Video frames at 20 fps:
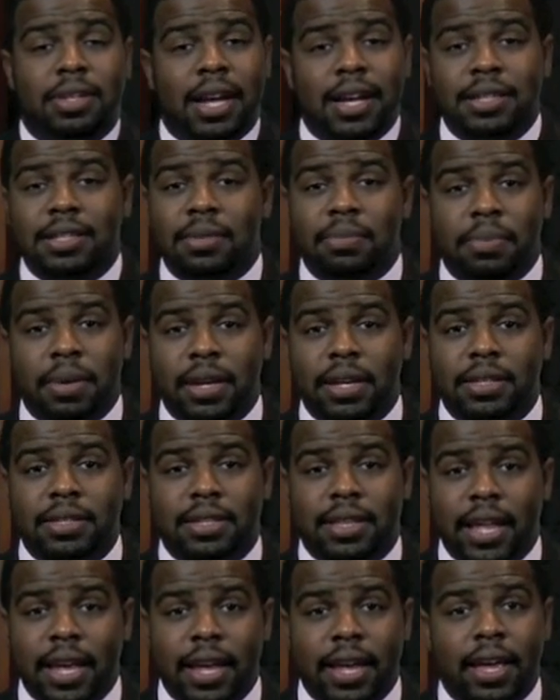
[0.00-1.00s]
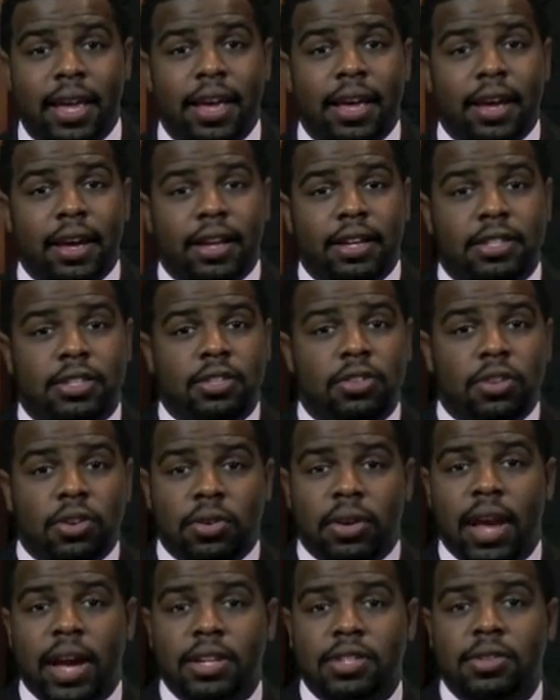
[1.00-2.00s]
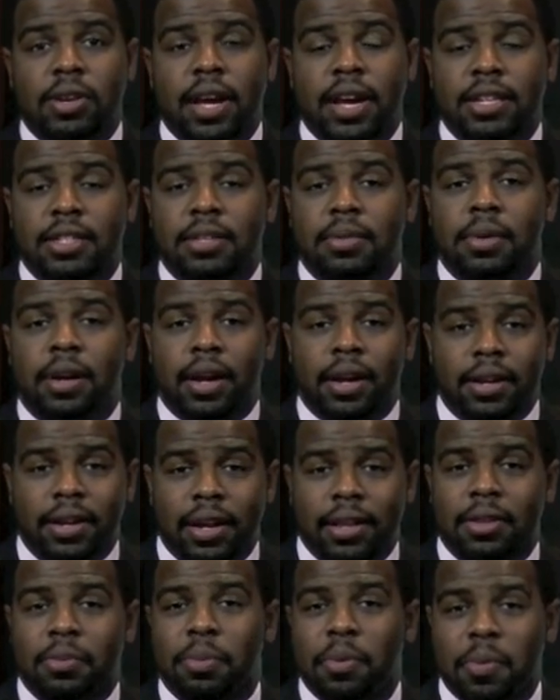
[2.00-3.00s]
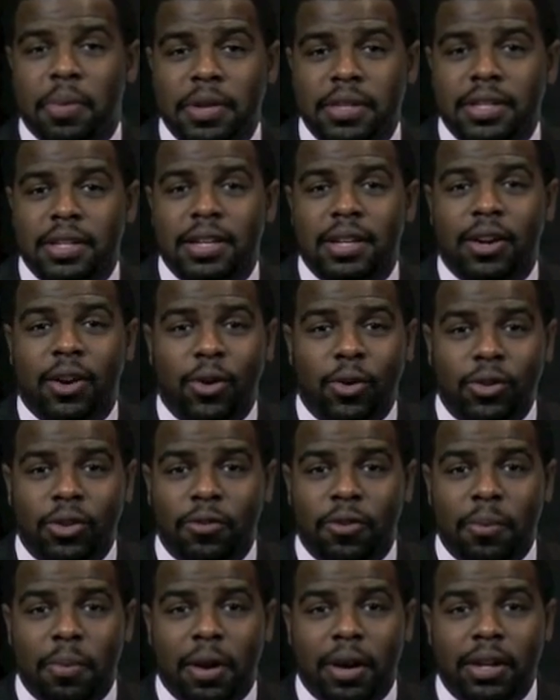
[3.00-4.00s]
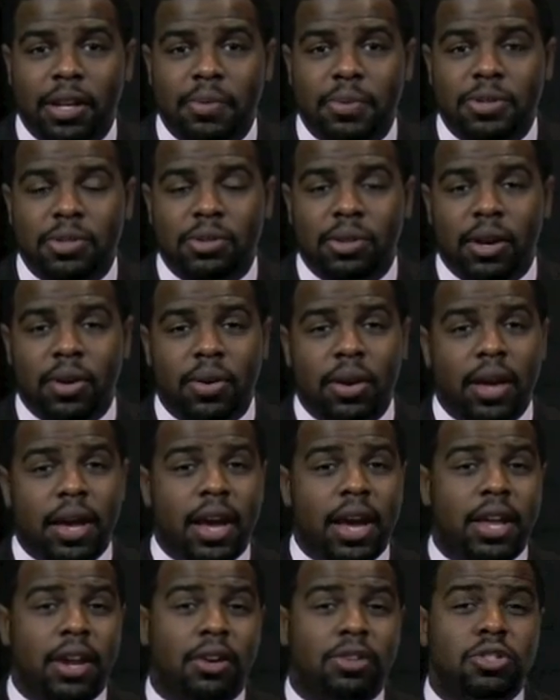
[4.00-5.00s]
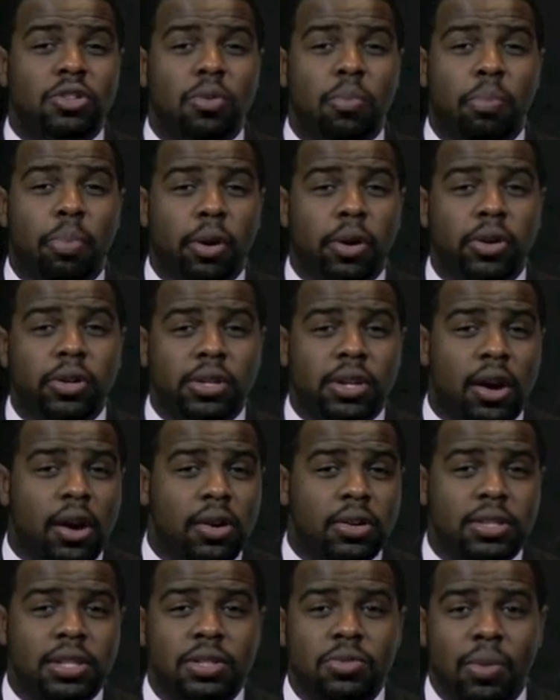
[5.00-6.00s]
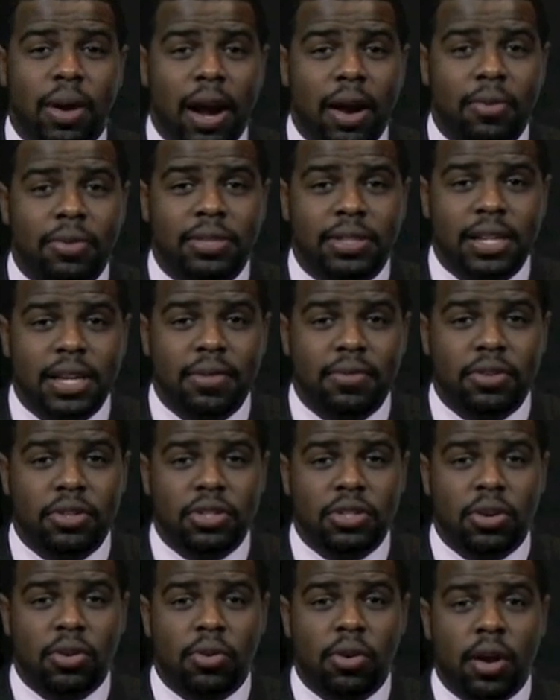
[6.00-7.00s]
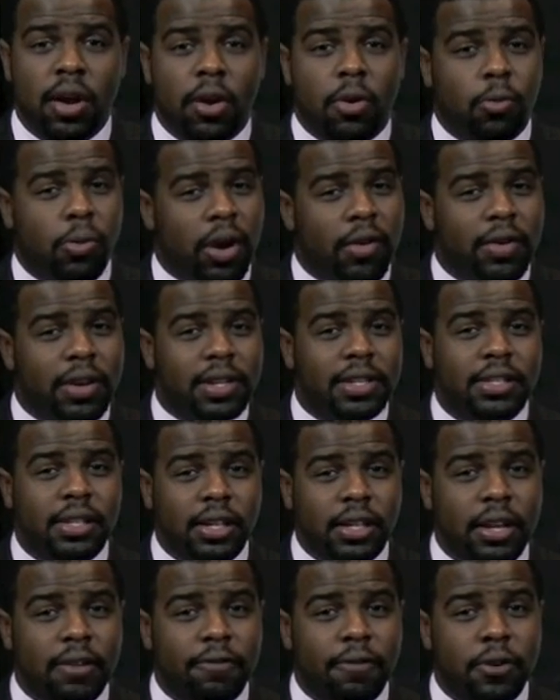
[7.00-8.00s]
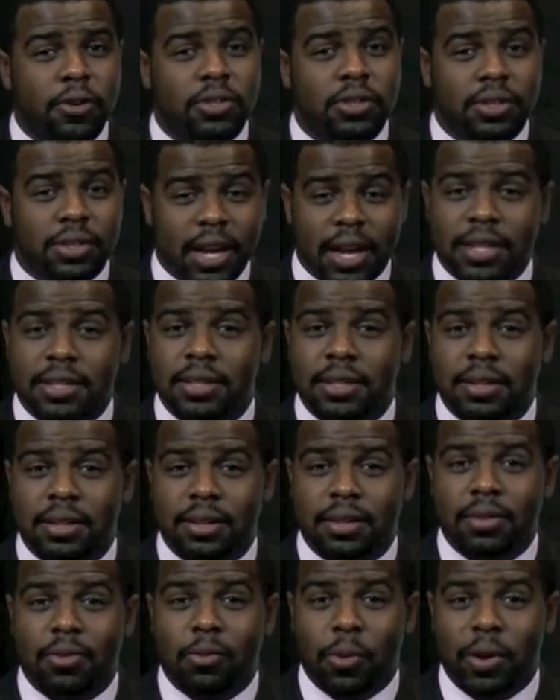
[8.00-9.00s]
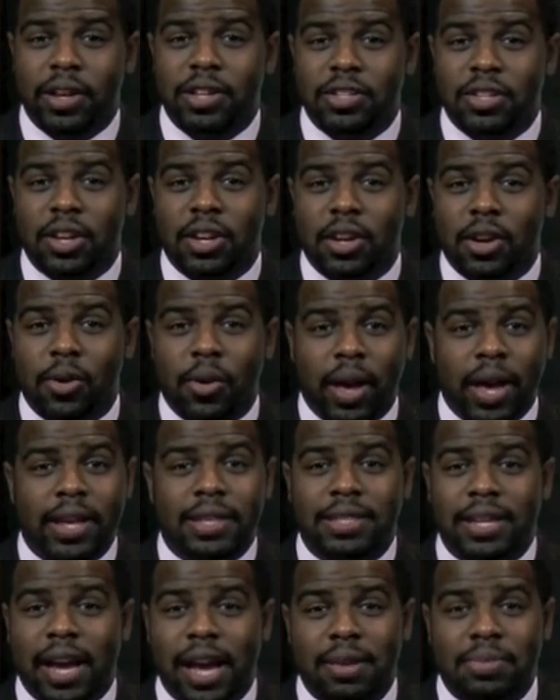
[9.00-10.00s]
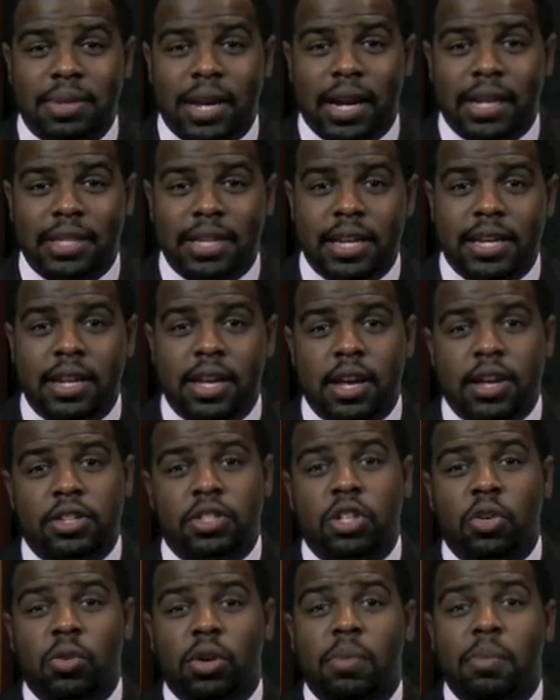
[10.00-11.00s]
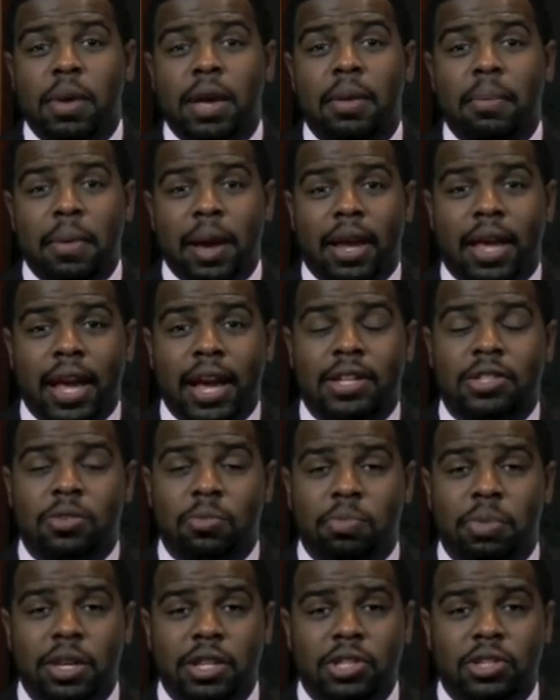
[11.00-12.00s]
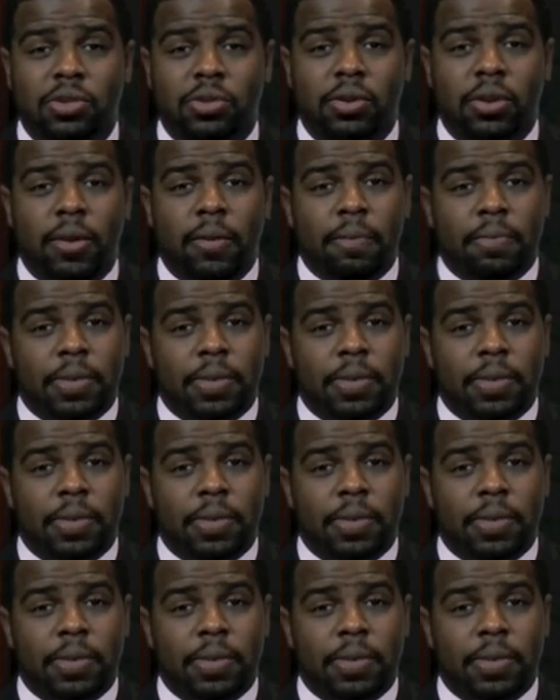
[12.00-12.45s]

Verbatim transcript: That's the biggest thing because you know Cassel has a, another propensity to hold the football a little bit too long and also bird dogs his wide receivers. So wherever he's looking first, that's where he's going to go eight times out of 10. So you want to make Matt Cassel beat you.